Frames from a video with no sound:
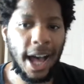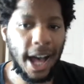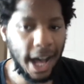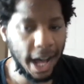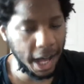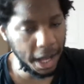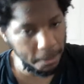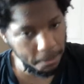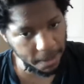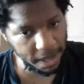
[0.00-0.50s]

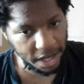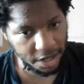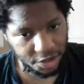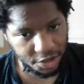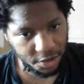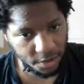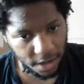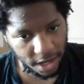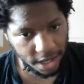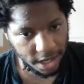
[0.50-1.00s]
I made
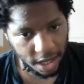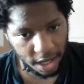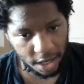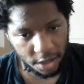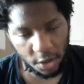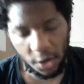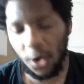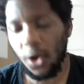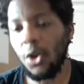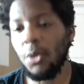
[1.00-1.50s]
sure I got
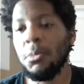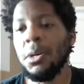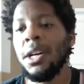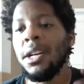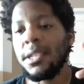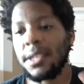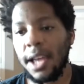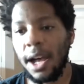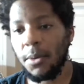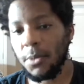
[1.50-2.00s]
home.
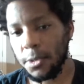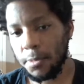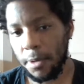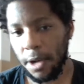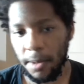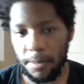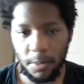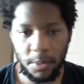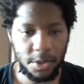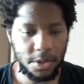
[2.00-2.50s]
Scott was
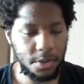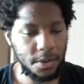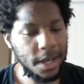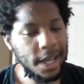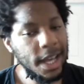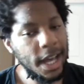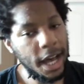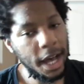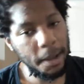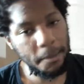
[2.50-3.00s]
popping with you.
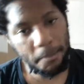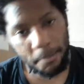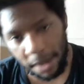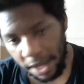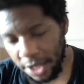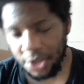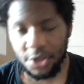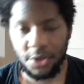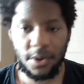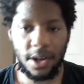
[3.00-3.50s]
I made
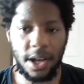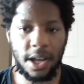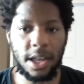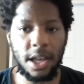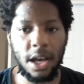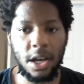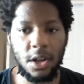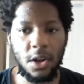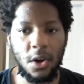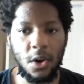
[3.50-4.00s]
sure I
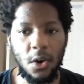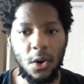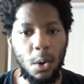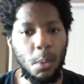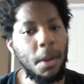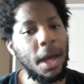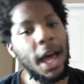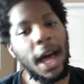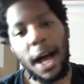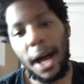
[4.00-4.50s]
got home.
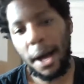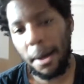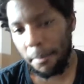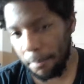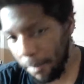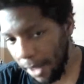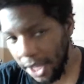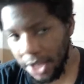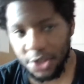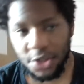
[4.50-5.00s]
I
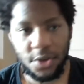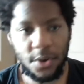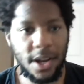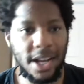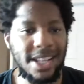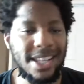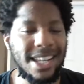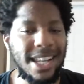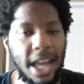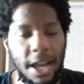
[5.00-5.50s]
made sure I
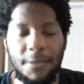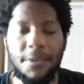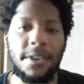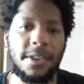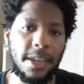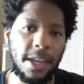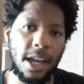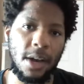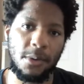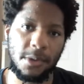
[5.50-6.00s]
did everything
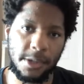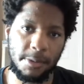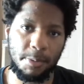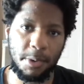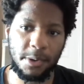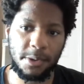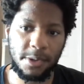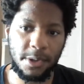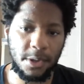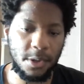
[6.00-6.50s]
I was
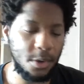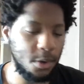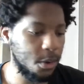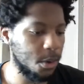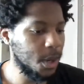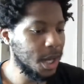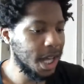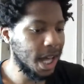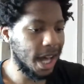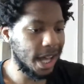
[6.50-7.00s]
supposed to do.
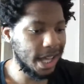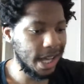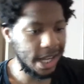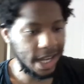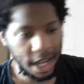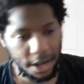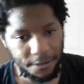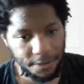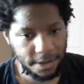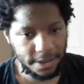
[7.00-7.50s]
I got
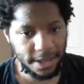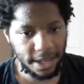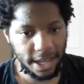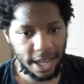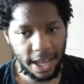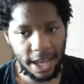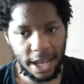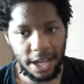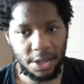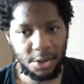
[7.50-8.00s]
everything
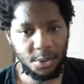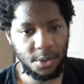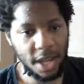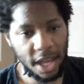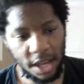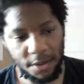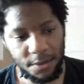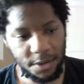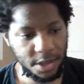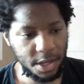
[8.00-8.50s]
handled,
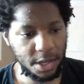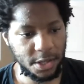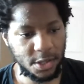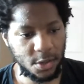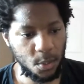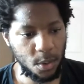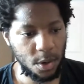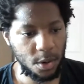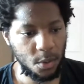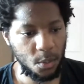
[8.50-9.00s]

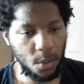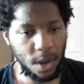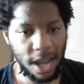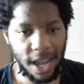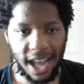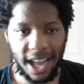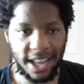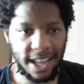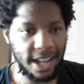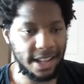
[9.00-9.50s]
everything squared
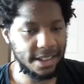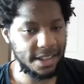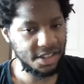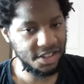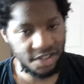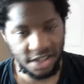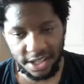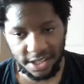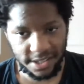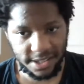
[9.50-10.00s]
away. I
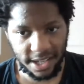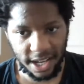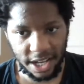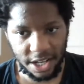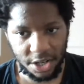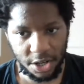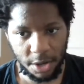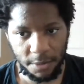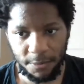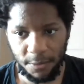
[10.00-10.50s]
got the shit
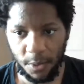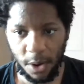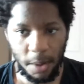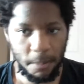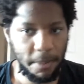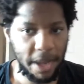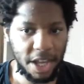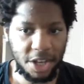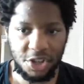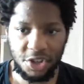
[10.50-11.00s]
signed up for.
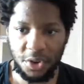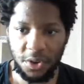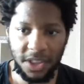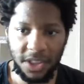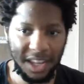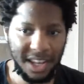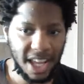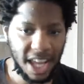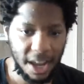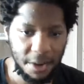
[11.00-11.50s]
I made sure
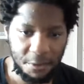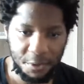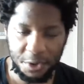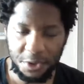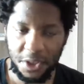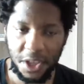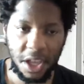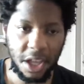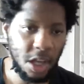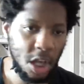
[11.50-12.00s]
that
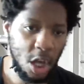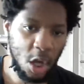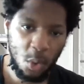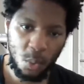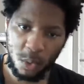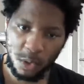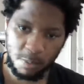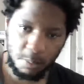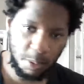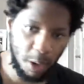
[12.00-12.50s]
everything
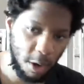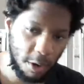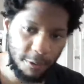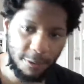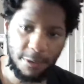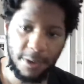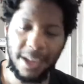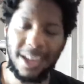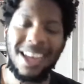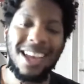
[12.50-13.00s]
was
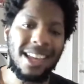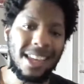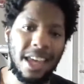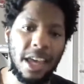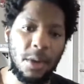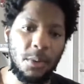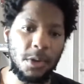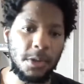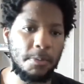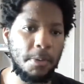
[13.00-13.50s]
perfect.
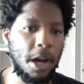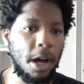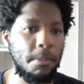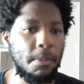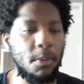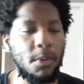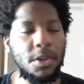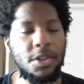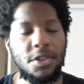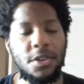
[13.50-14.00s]
King was popping
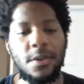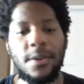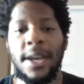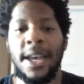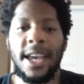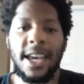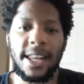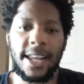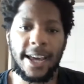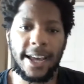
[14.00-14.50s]
with you.
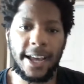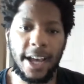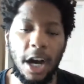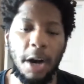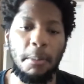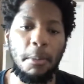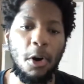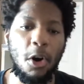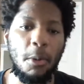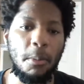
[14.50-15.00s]
And I come
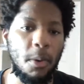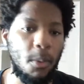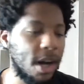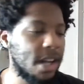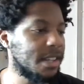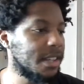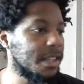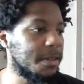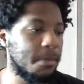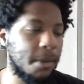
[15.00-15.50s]
home and watch
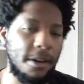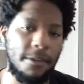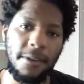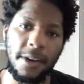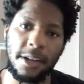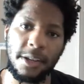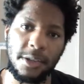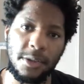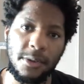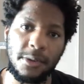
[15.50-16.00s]
these
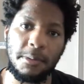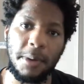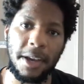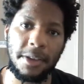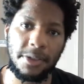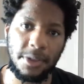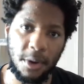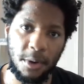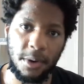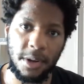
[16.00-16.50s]
motherfuckers lose by
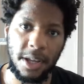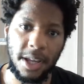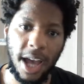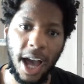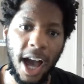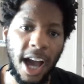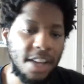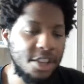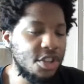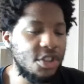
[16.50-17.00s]
30. I
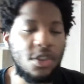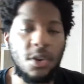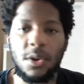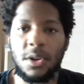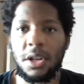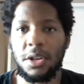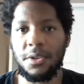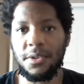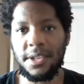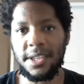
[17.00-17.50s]
just don't
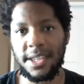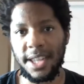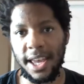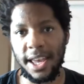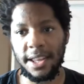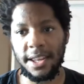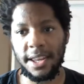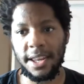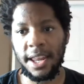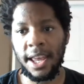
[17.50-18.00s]
understand
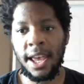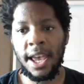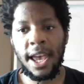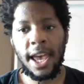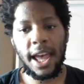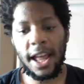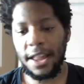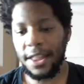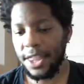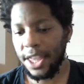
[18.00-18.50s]
it.
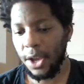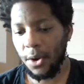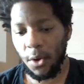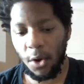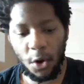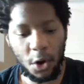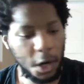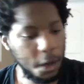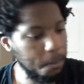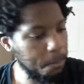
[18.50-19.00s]
And there are
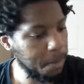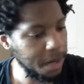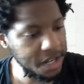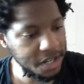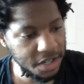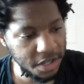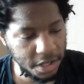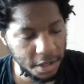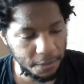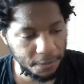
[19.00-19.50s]
a bunch of
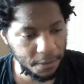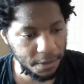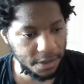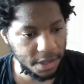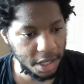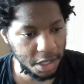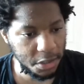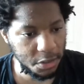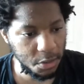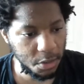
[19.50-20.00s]
different
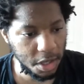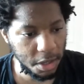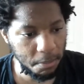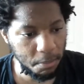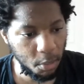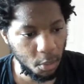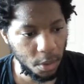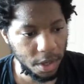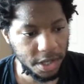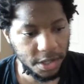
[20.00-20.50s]
things you can
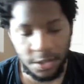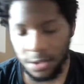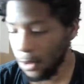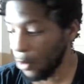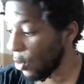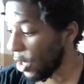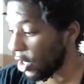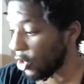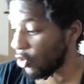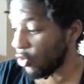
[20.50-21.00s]
point to.
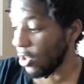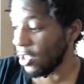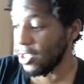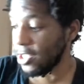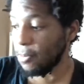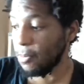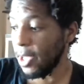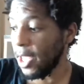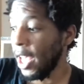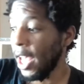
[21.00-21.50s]
And trust
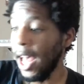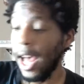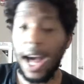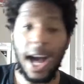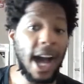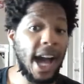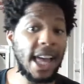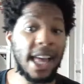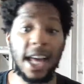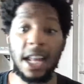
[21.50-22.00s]
me,
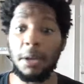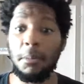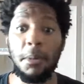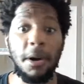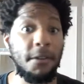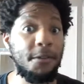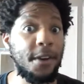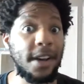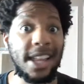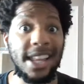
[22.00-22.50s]
I got a
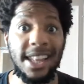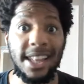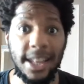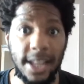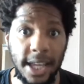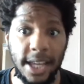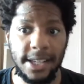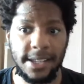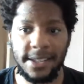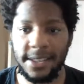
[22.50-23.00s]
motherfucking
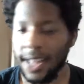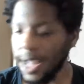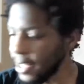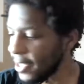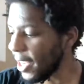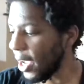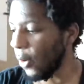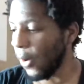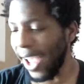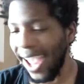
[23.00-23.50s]
list. That's
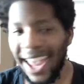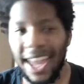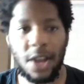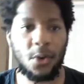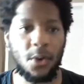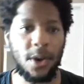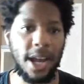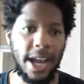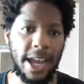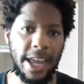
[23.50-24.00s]
how angry
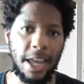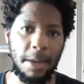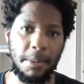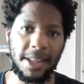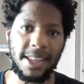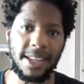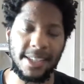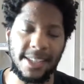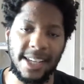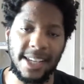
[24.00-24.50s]
I am at
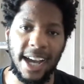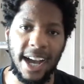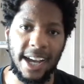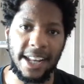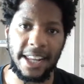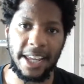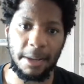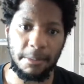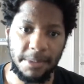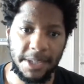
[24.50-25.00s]
this
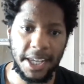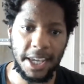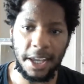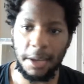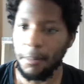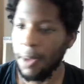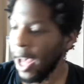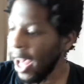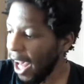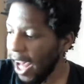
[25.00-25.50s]
goddamn team.
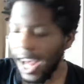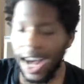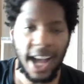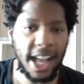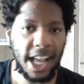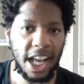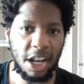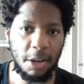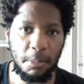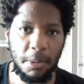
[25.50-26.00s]
I
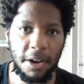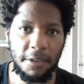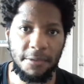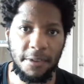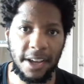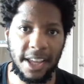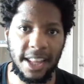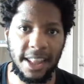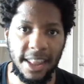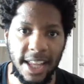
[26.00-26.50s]
got a
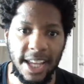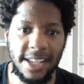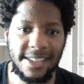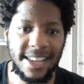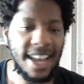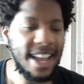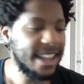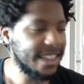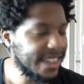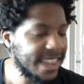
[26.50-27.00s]
motherfucking list.
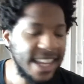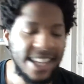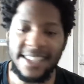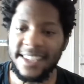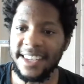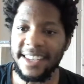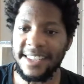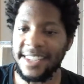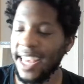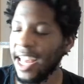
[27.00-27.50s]
This
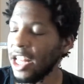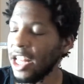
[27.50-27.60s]
is